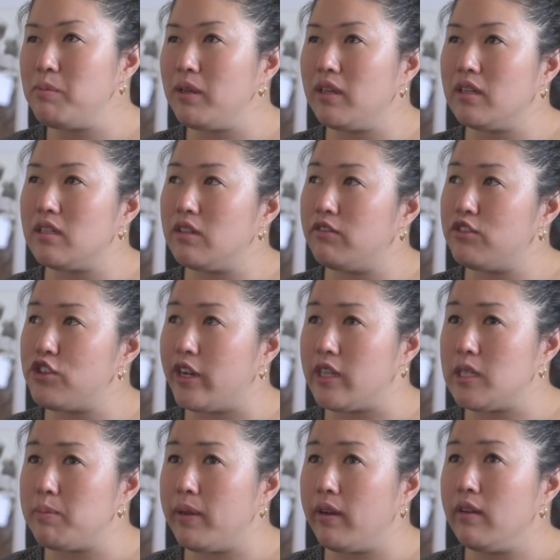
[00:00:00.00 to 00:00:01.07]
because if
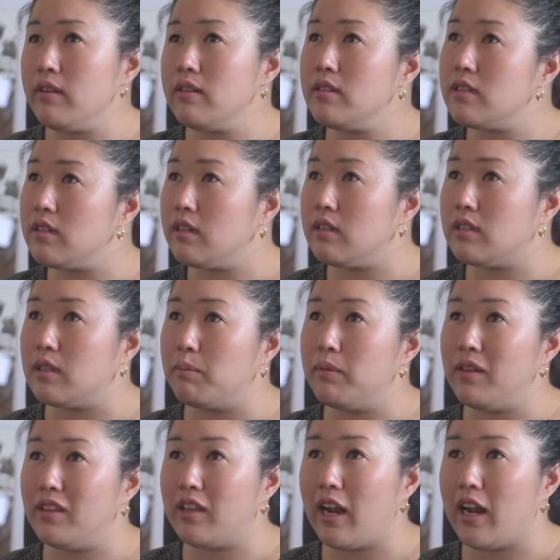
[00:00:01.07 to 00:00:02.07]
transparency is something